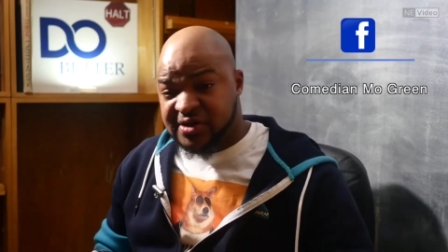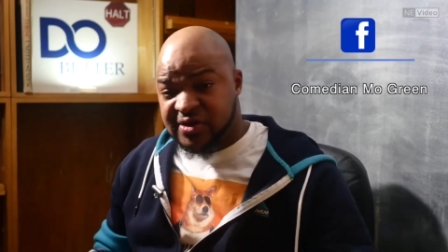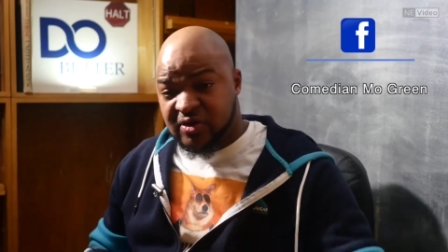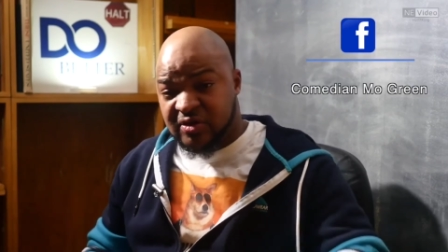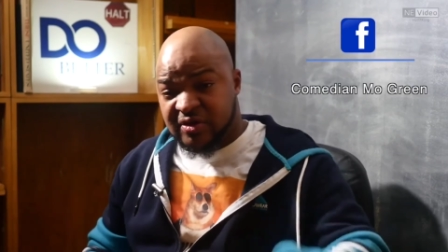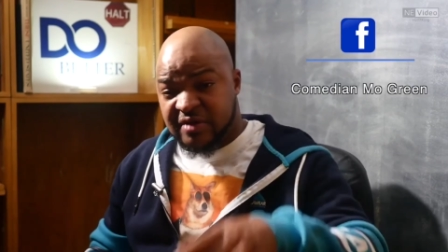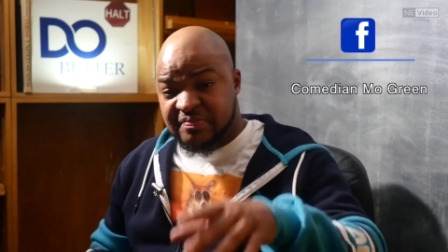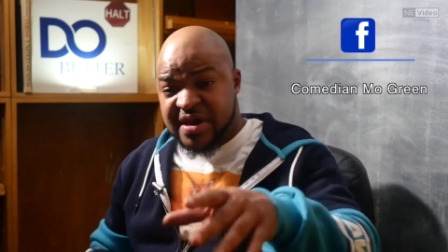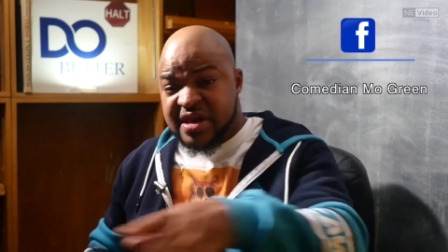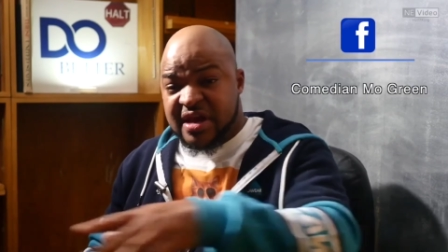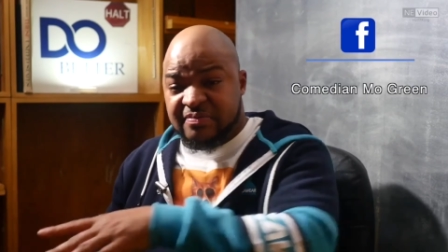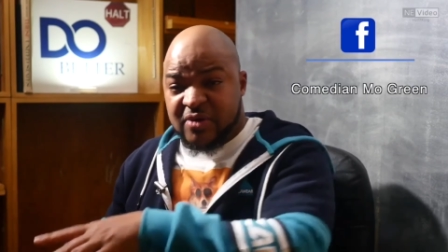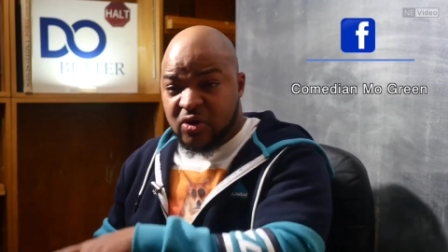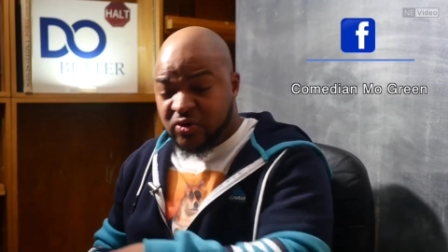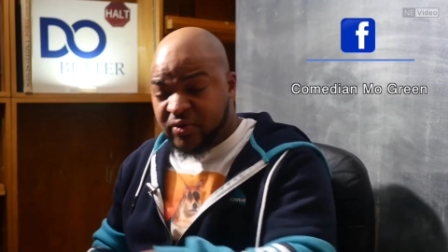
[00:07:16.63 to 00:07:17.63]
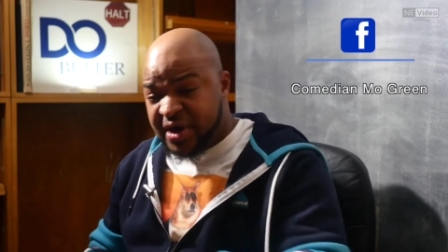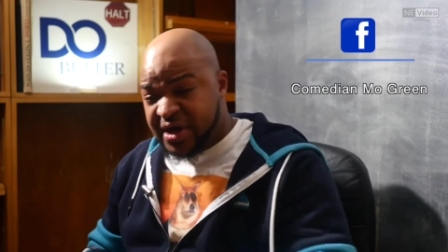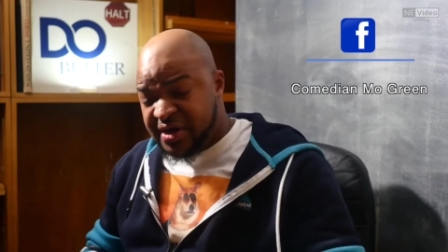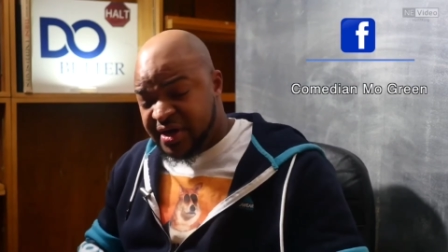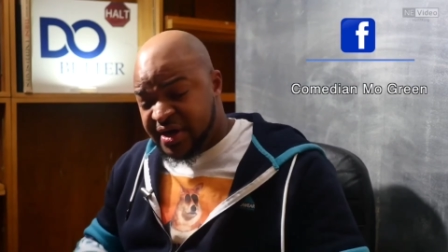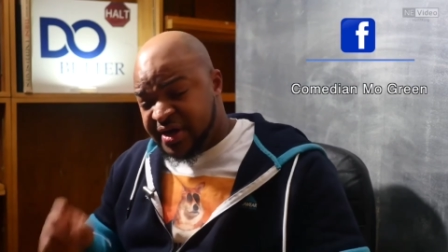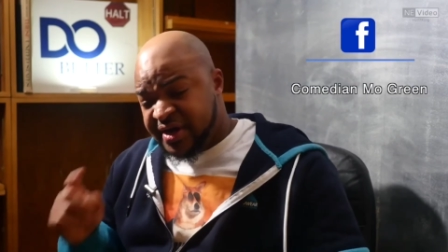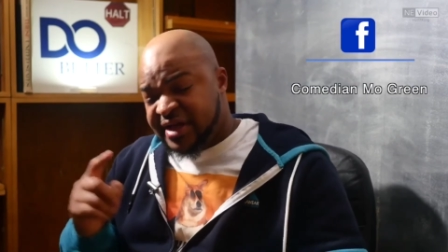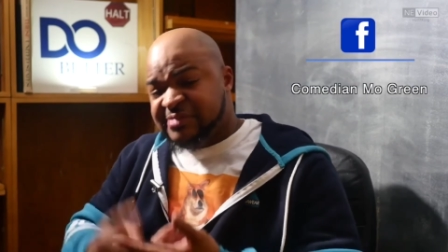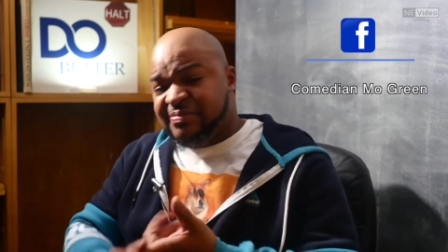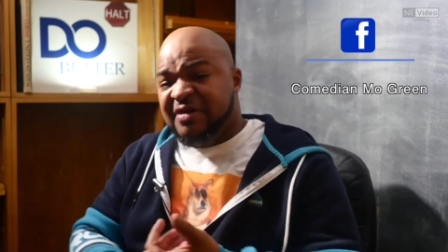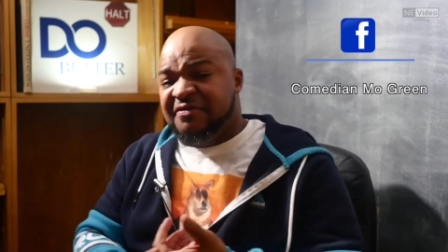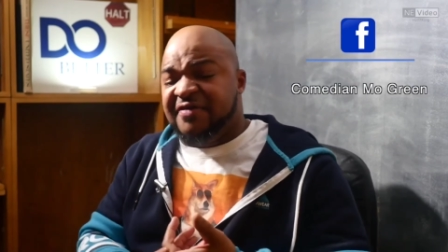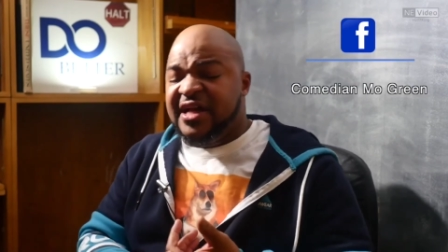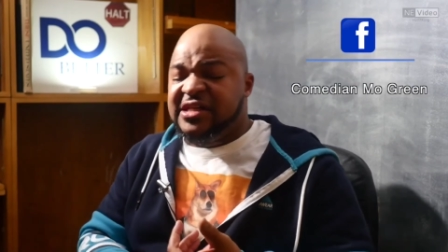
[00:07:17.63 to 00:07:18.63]
So Comedian Mo Green is
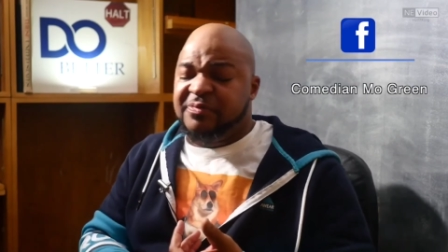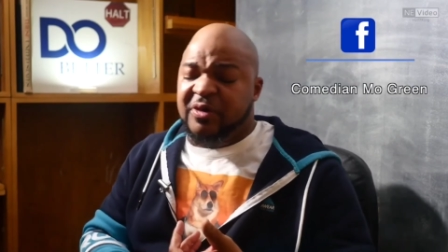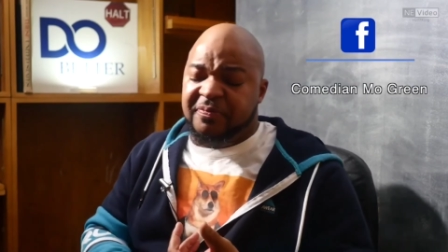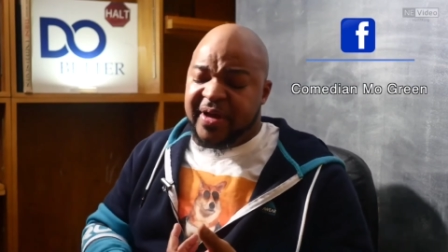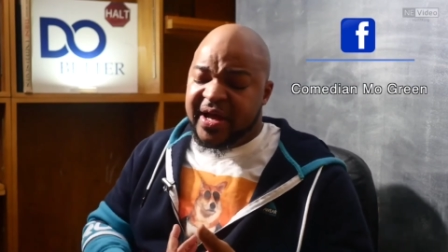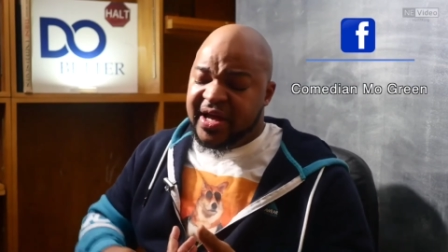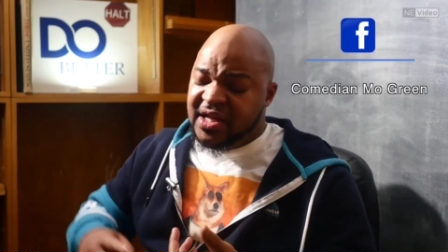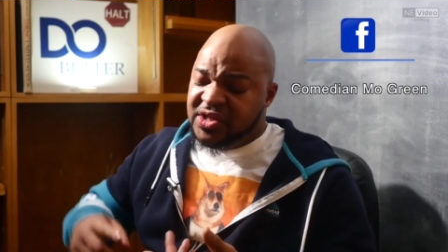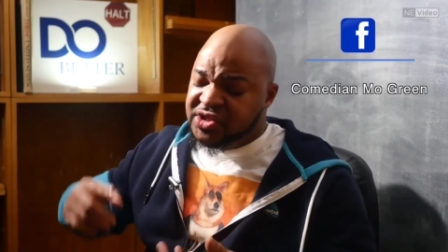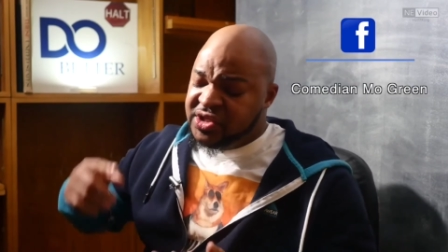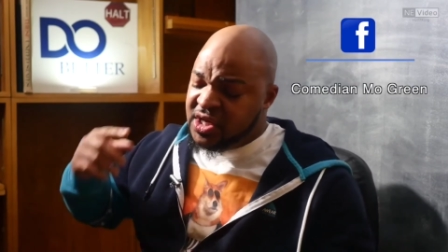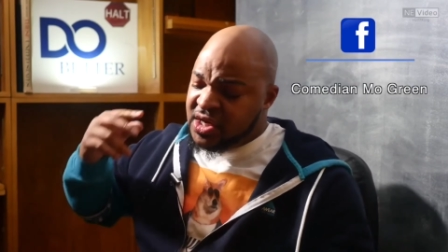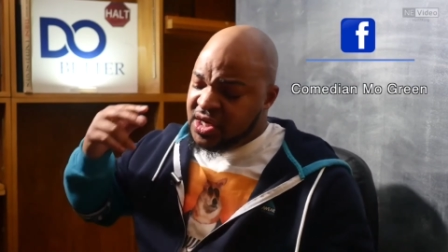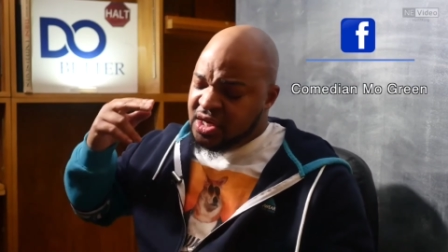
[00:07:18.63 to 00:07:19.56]
my Facebook page.